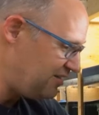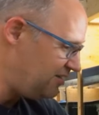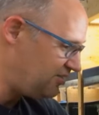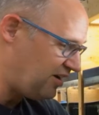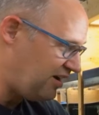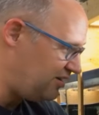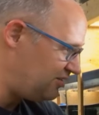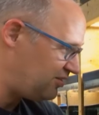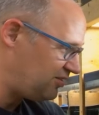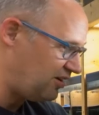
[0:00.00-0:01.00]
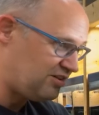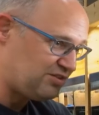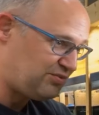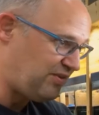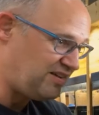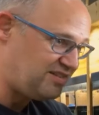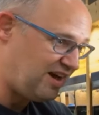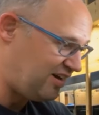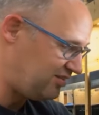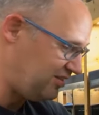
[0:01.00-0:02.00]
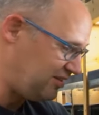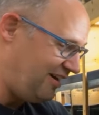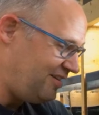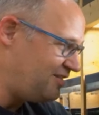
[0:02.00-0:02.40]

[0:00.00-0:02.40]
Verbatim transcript: think these guys are just fantastic.